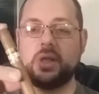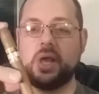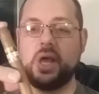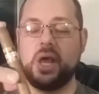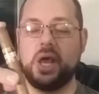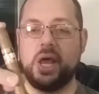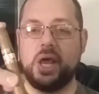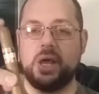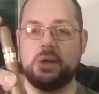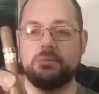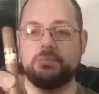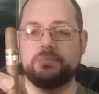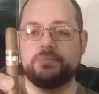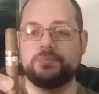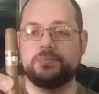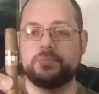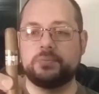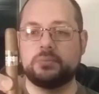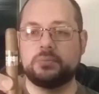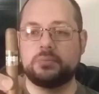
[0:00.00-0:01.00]

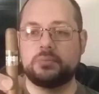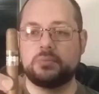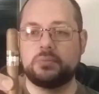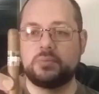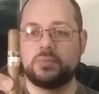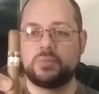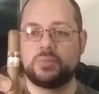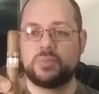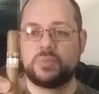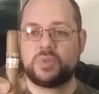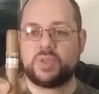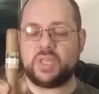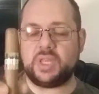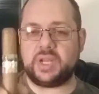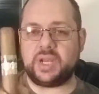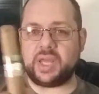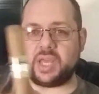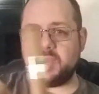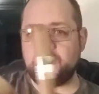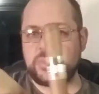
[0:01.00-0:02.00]

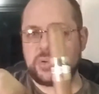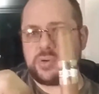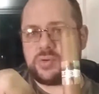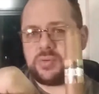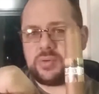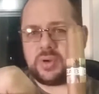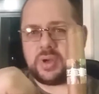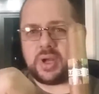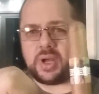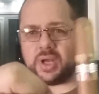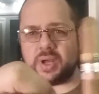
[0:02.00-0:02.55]
The label,